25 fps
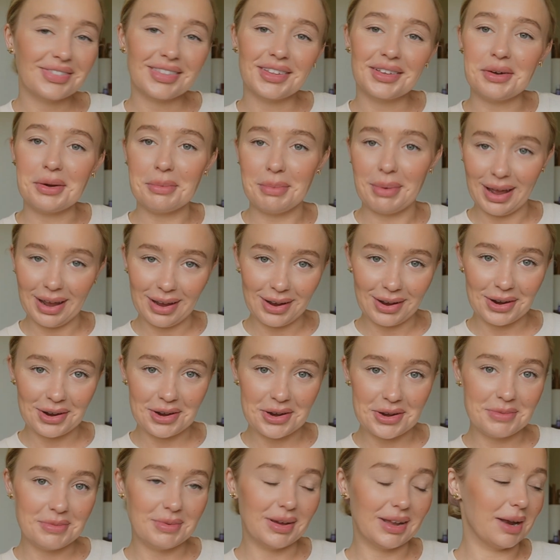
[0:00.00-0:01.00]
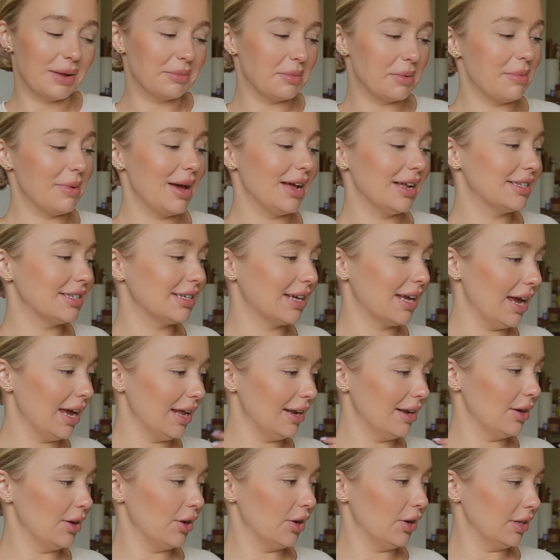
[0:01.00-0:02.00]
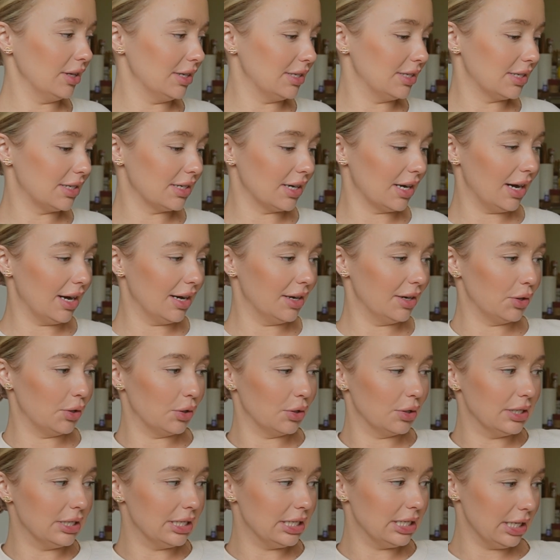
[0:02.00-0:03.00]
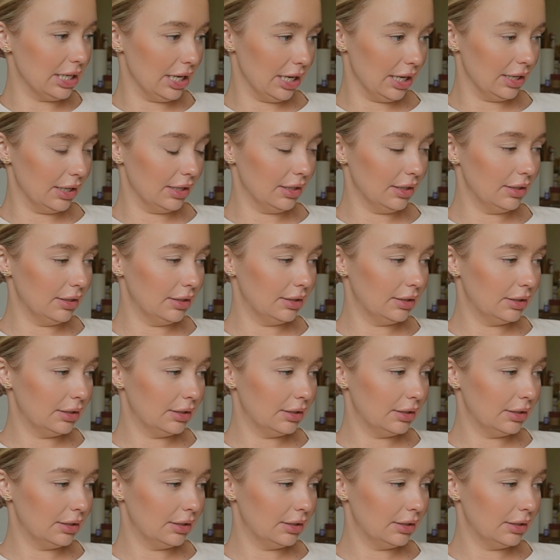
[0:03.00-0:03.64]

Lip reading: We're back home and I'm about to get an early start on dinner.